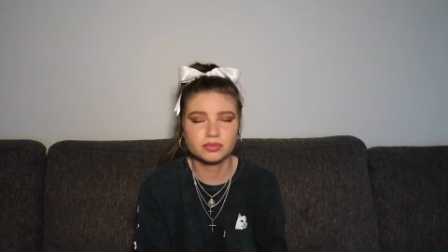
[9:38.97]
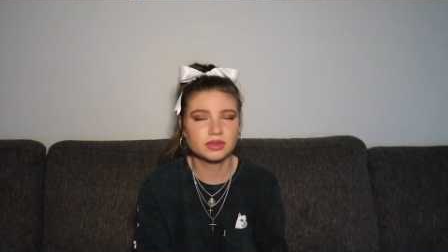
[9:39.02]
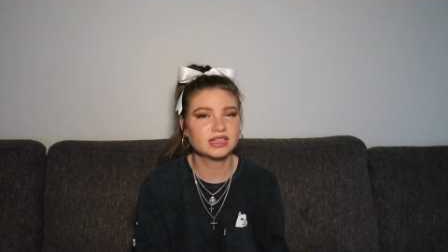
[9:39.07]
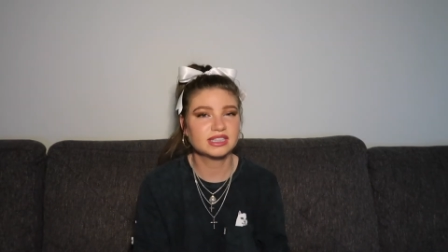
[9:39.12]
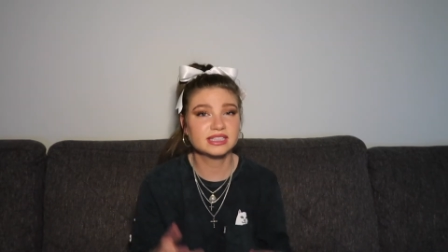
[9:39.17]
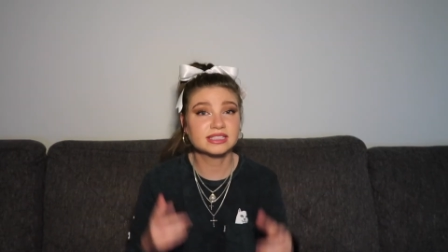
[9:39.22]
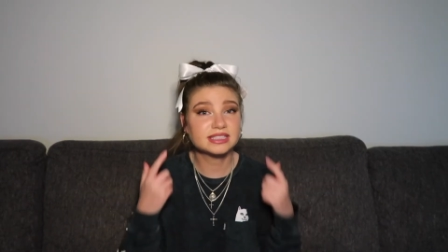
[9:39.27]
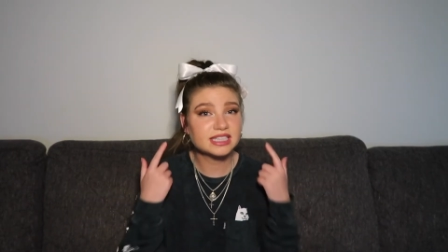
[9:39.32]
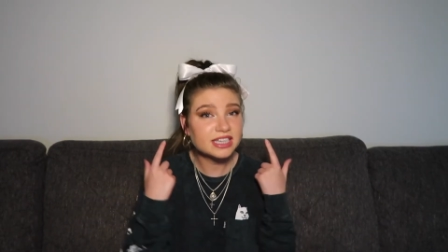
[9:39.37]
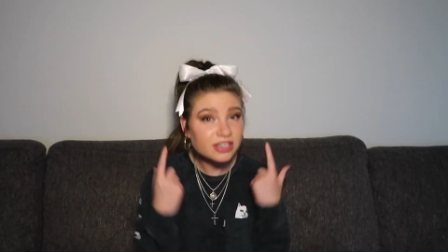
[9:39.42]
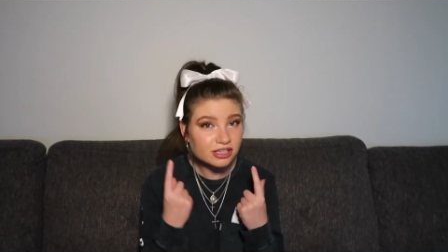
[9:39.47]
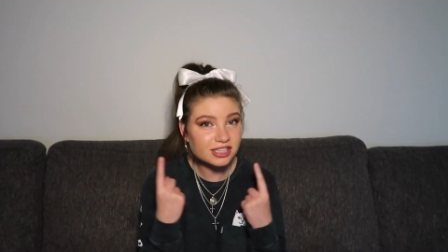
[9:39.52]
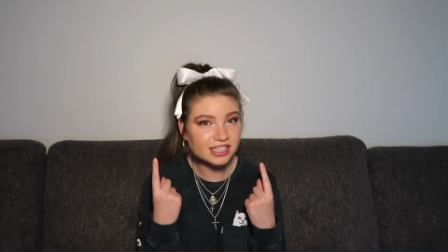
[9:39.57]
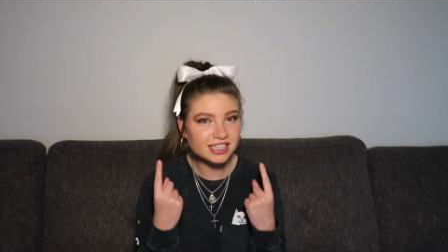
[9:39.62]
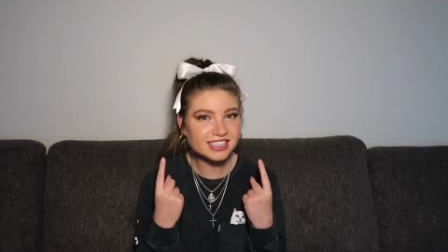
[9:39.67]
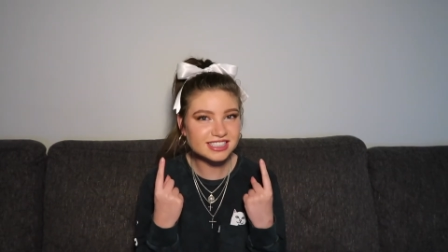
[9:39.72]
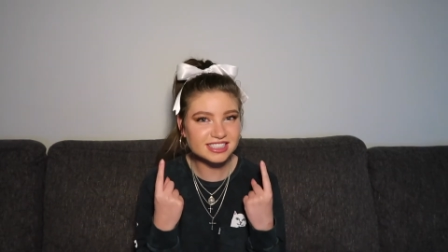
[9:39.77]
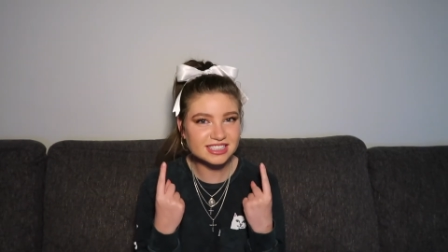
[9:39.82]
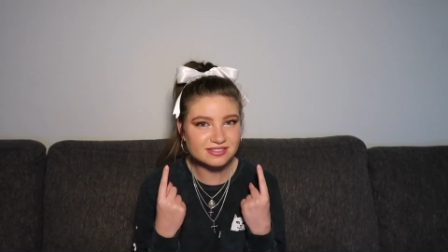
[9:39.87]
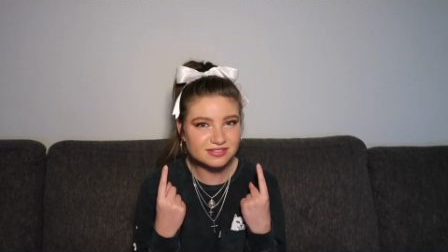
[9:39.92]
These
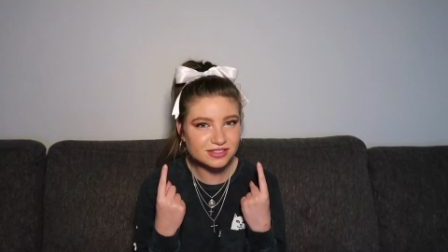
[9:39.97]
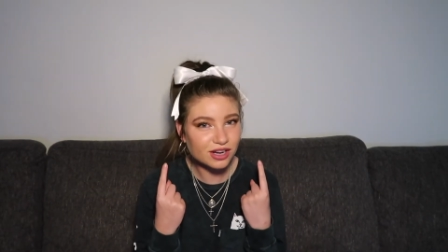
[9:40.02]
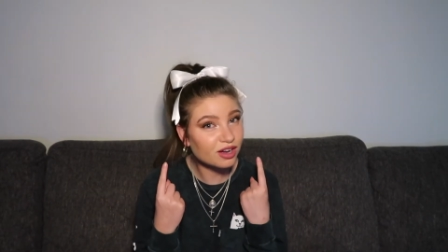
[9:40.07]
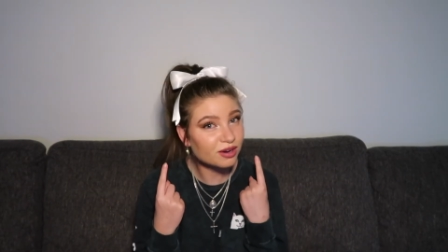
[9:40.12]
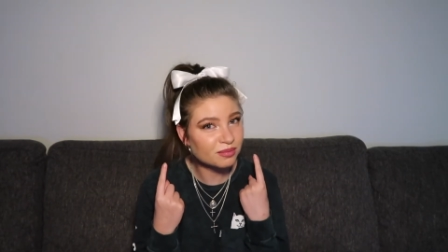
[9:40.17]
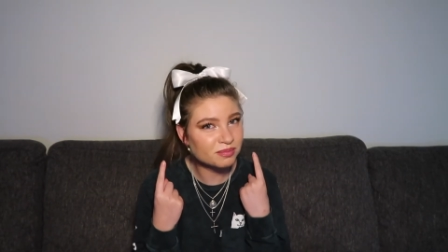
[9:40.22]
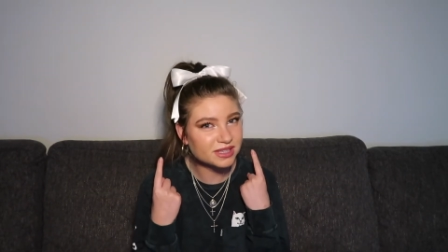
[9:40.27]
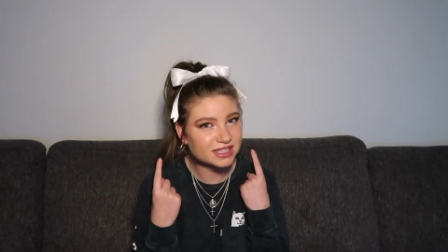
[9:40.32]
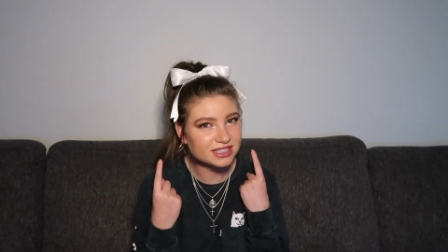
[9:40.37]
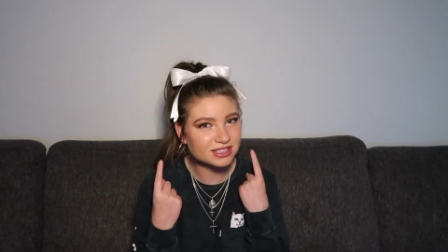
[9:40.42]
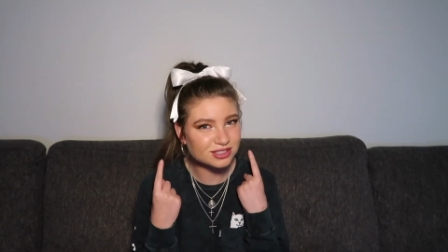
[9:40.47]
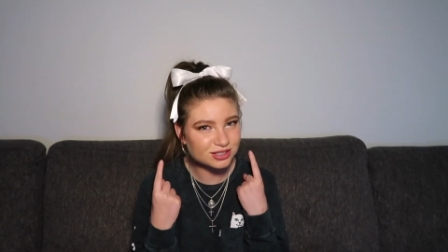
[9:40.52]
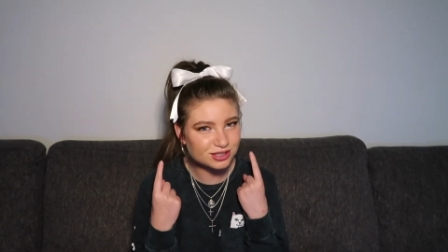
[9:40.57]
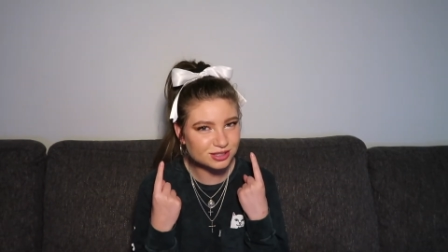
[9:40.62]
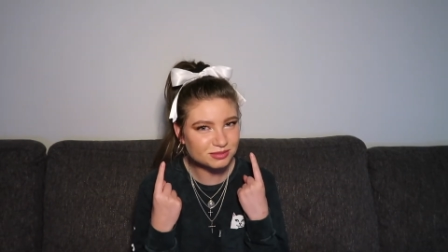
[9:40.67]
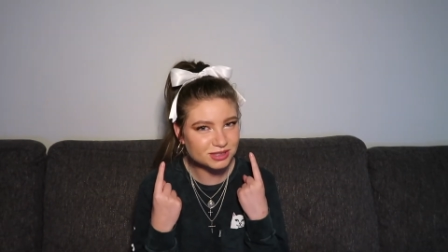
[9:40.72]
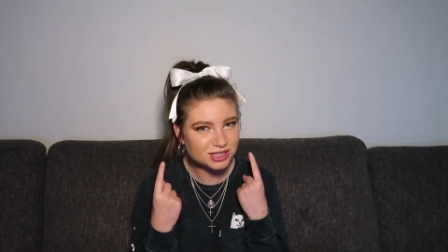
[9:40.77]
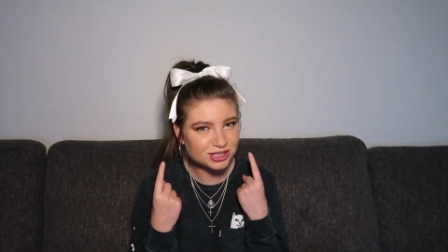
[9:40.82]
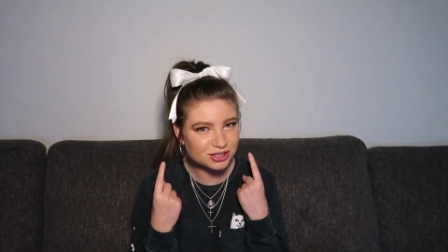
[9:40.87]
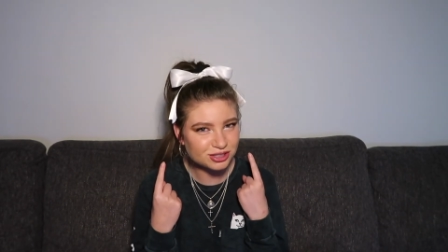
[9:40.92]
earrings have gotten me in so
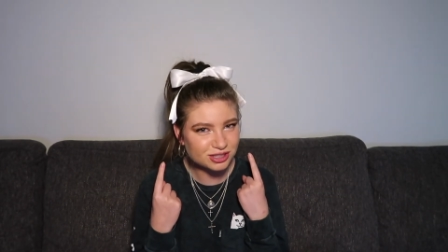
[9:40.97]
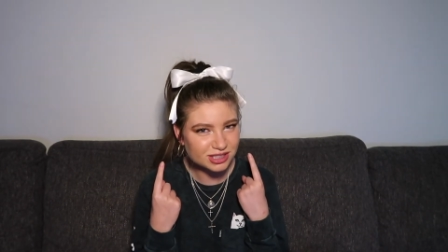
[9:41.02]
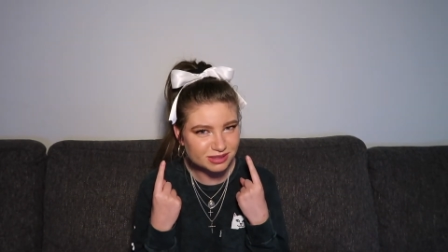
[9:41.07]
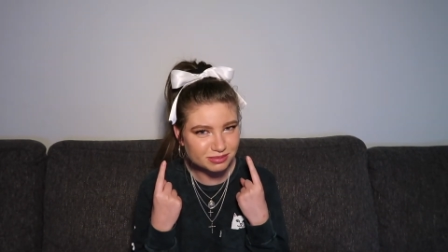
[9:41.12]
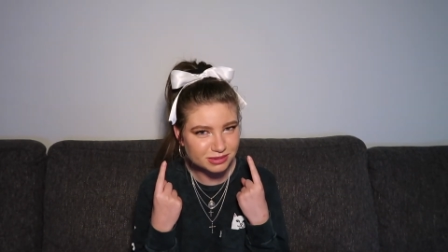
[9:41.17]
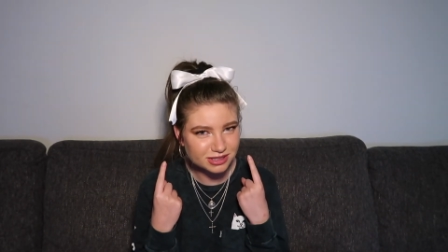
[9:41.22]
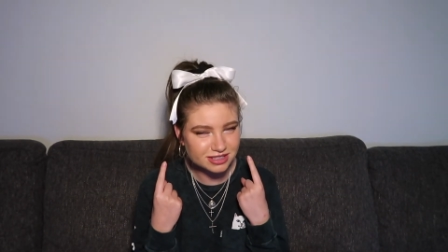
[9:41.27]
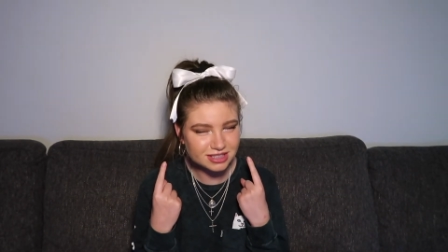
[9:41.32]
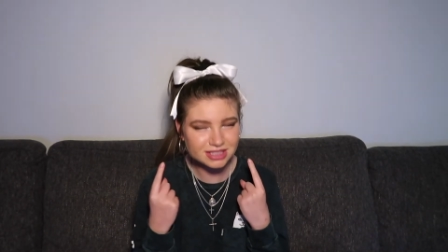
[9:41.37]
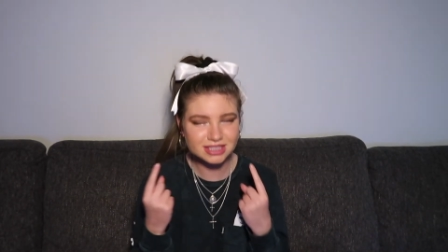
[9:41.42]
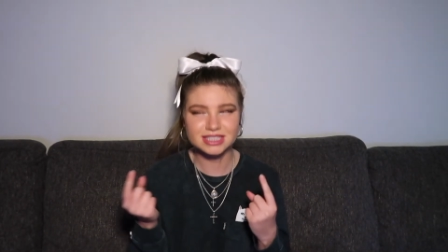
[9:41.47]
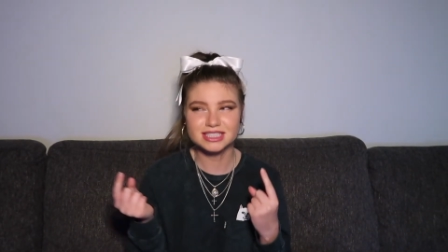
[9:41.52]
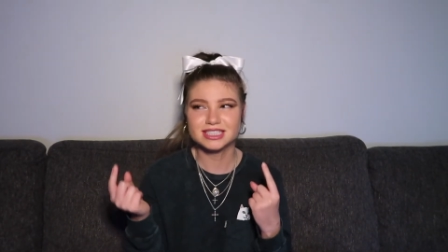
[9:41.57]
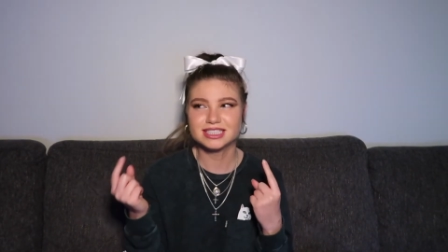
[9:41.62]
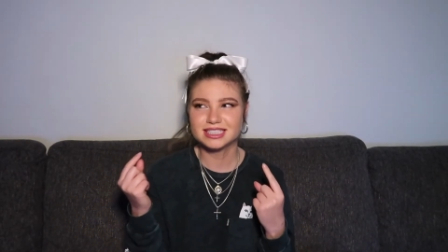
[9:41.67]
much trouble